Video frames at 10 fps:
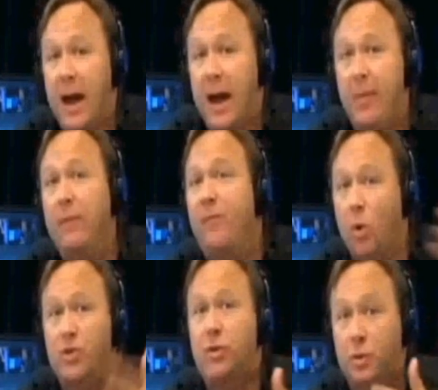and now they
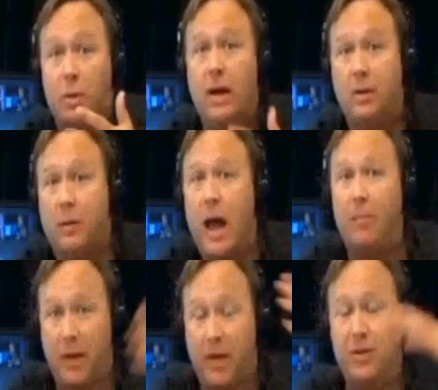forced the director
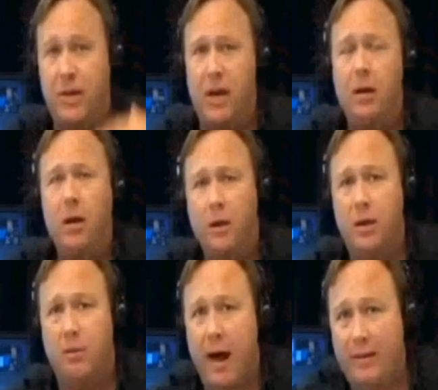out because he
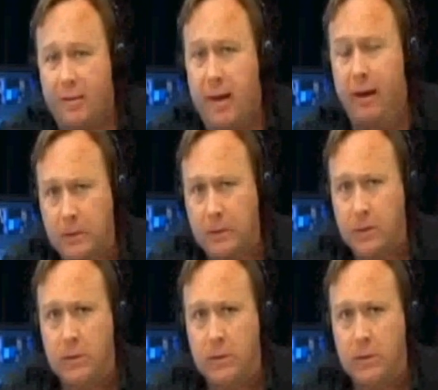did the right thing?